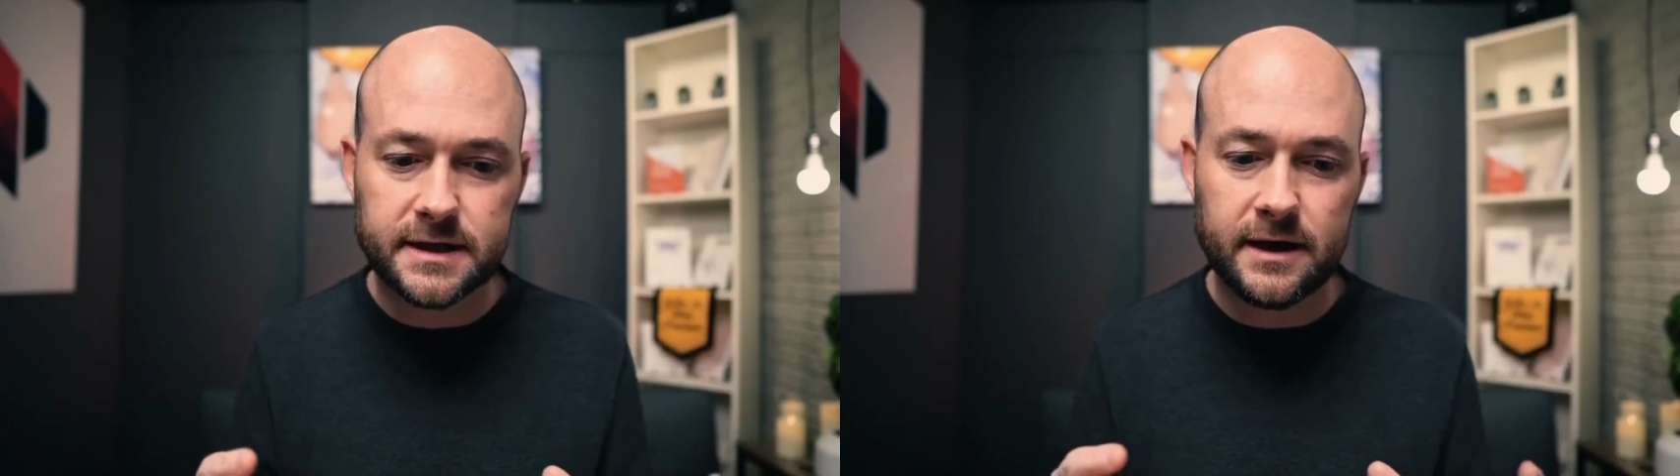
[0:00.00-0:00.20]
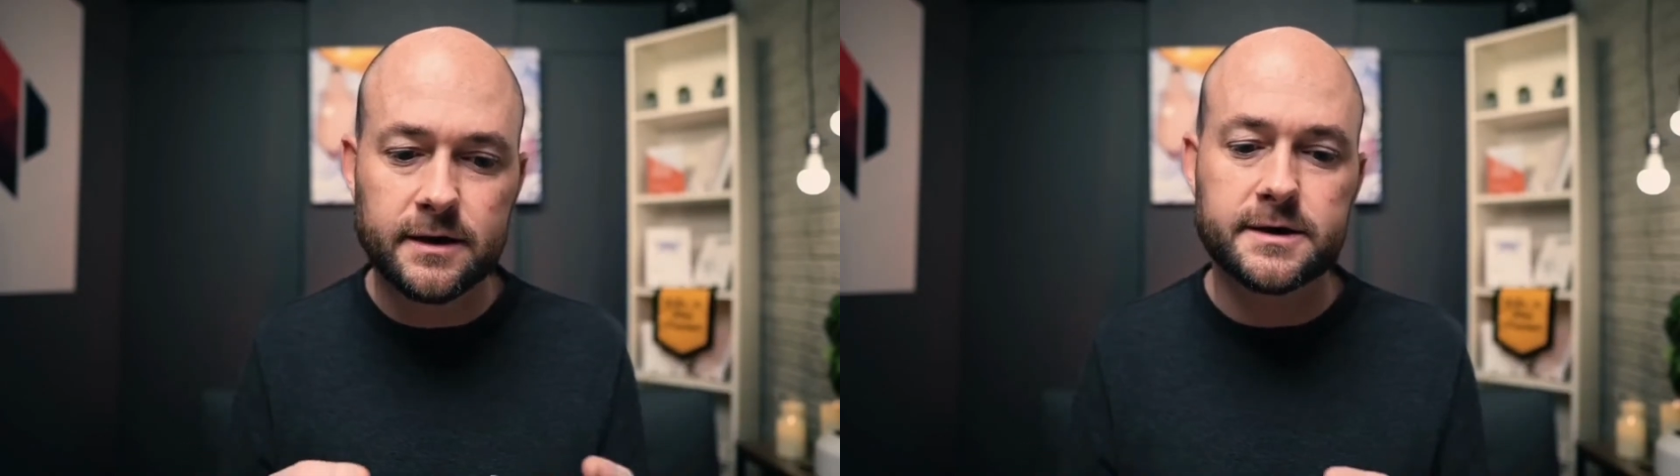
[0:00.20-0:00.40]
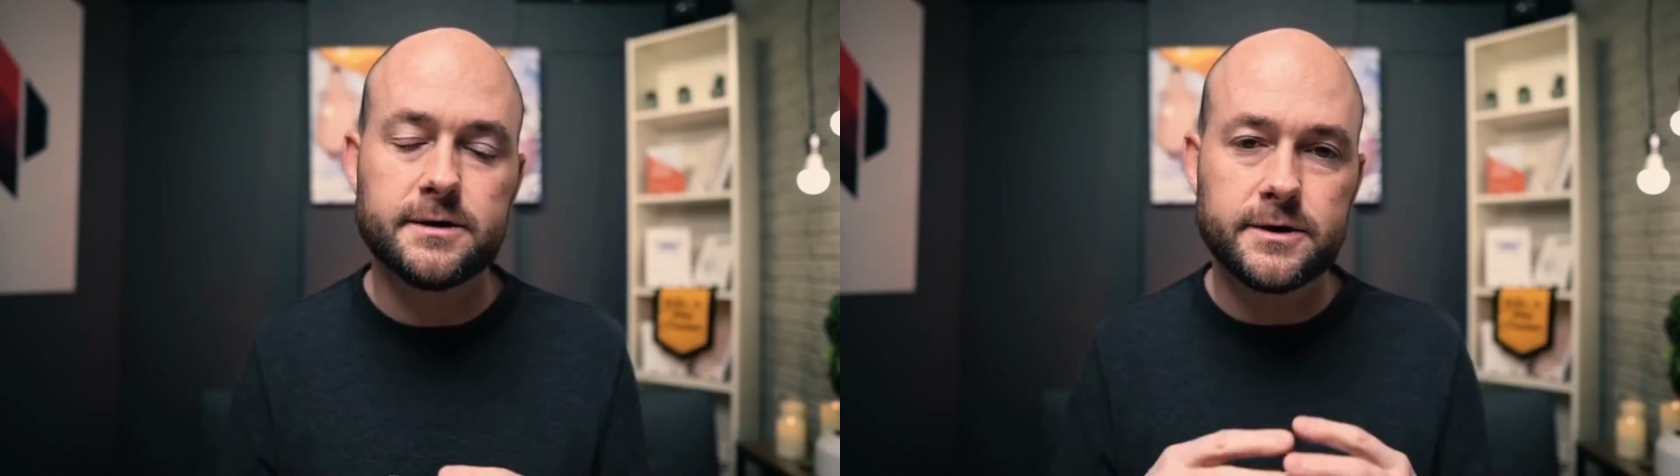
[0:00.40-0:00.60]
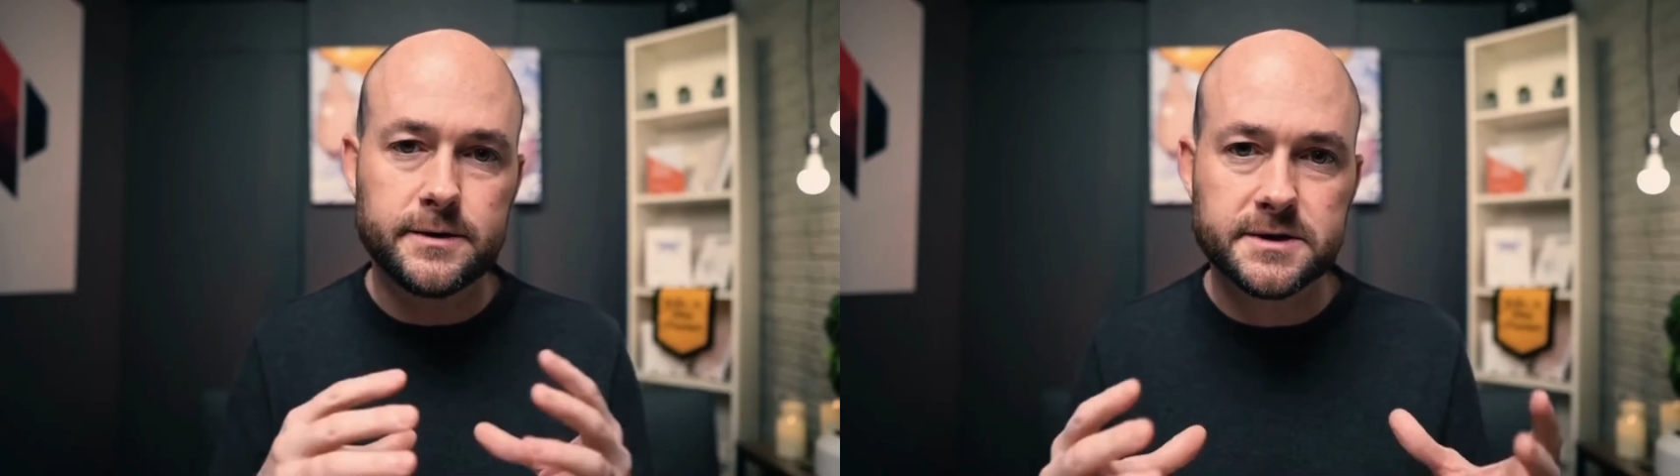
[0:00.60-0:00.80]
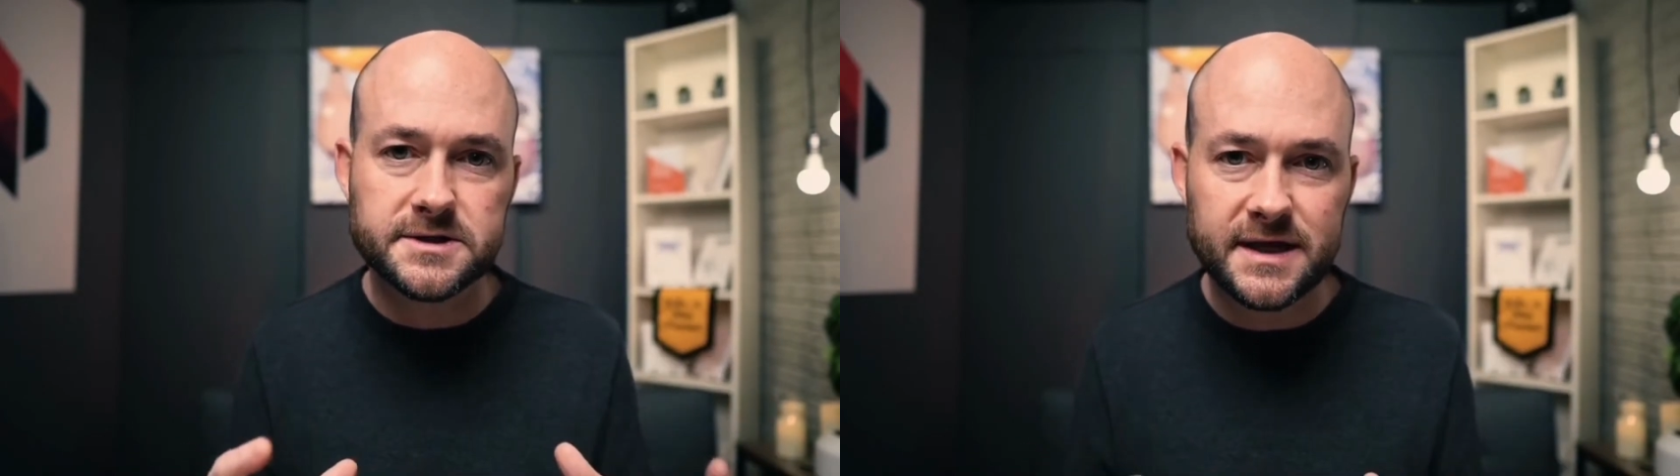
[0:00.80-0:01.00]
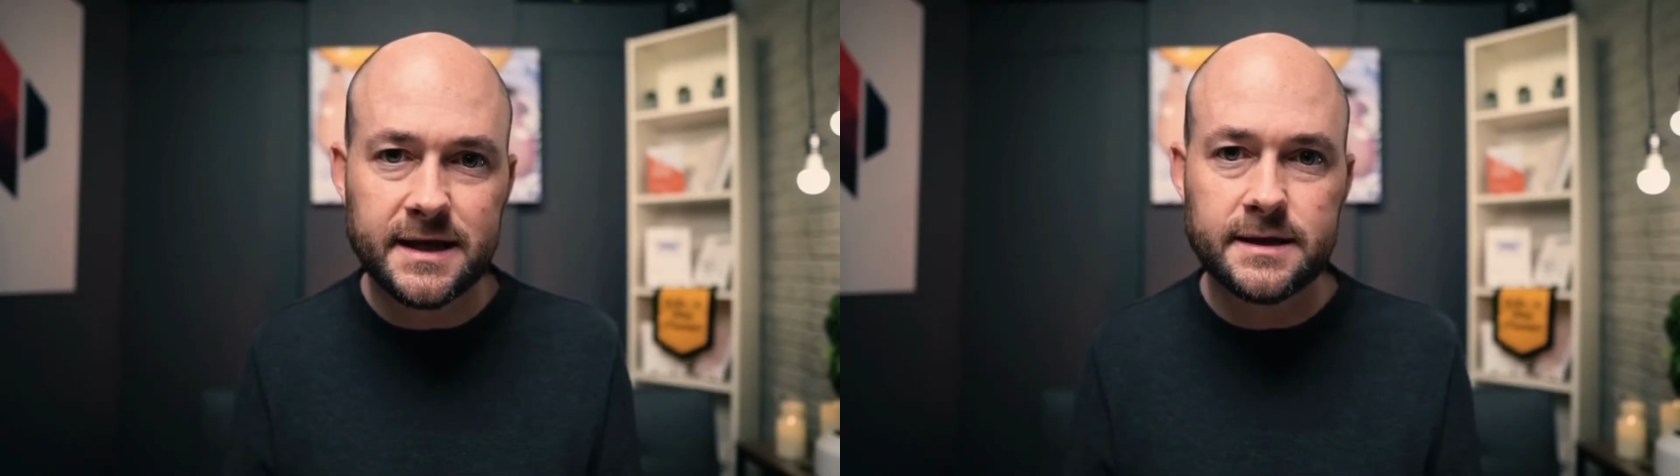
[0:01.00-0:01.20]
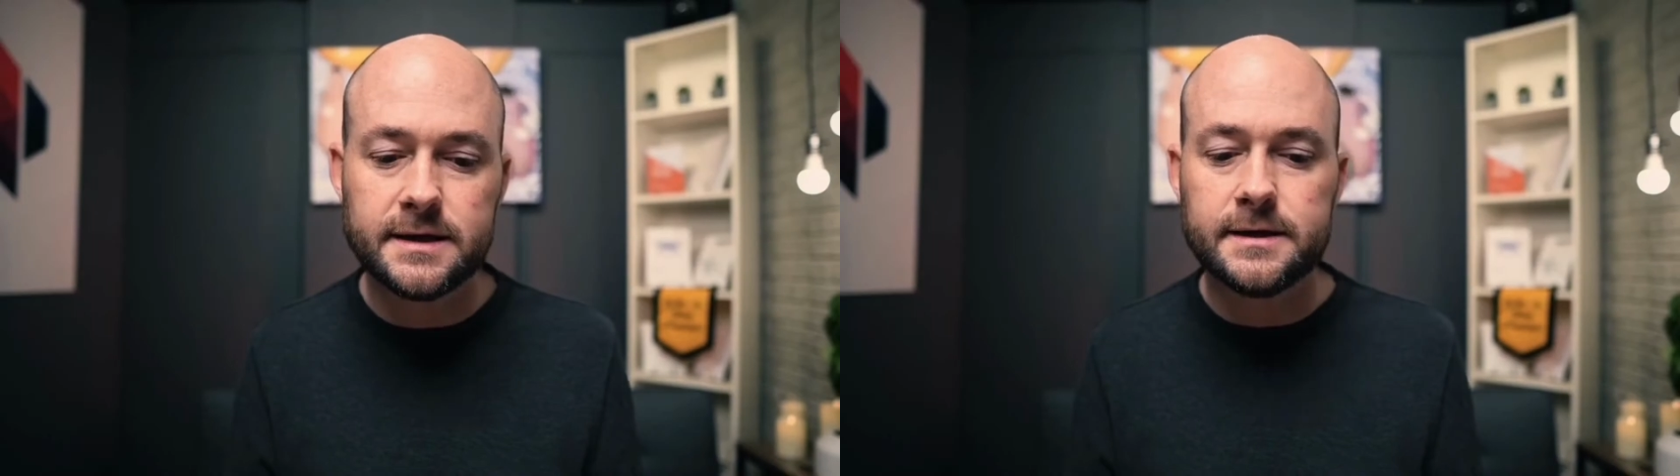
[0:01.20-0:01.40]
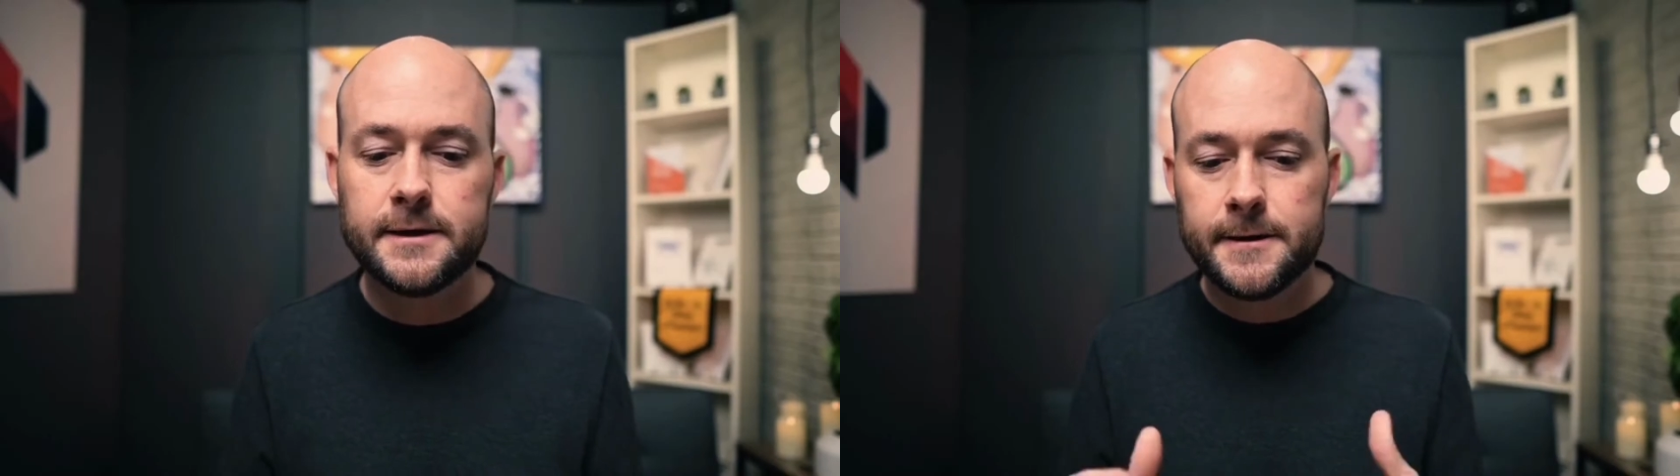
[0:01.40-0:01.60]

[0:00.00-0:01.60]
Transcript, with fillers: character, you understand it.